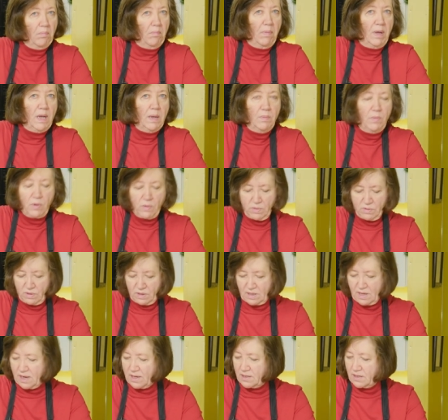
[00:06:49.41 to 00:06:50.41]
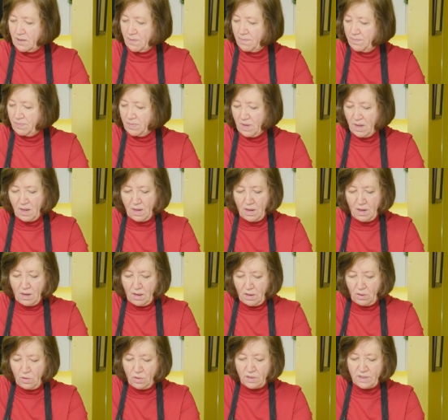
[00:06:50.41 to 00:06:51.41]
Make them your own size.
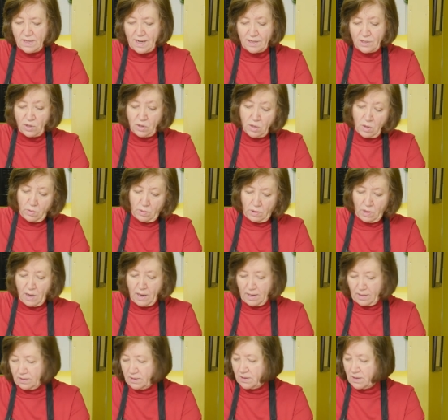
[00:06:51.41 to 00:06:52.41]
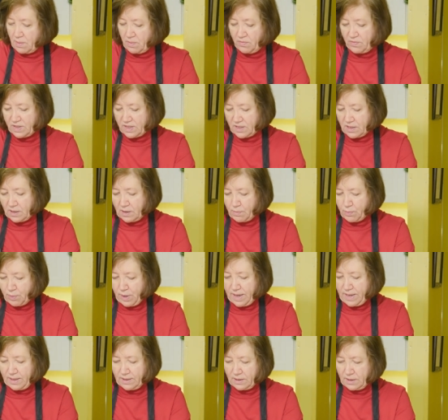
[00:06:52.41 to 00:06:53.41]
Of course, as you go along, some of it's going to
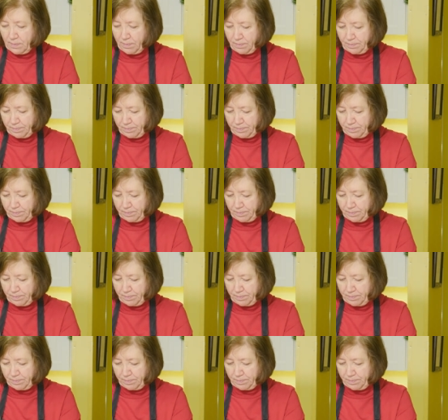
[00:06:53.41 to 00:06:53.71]
break into